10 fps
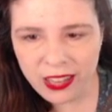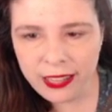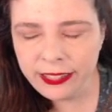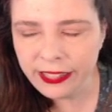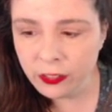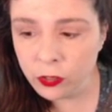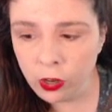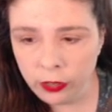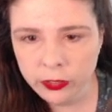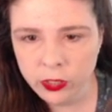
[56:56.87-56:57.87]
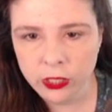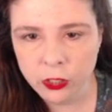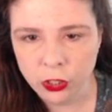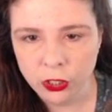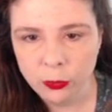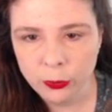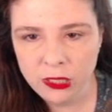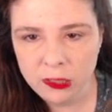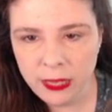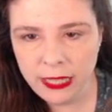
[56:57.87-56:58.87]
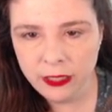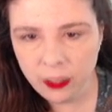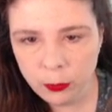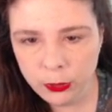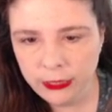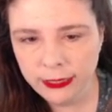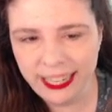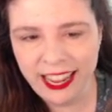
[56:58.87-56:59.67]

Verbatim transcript: it is architecture, but it's made completely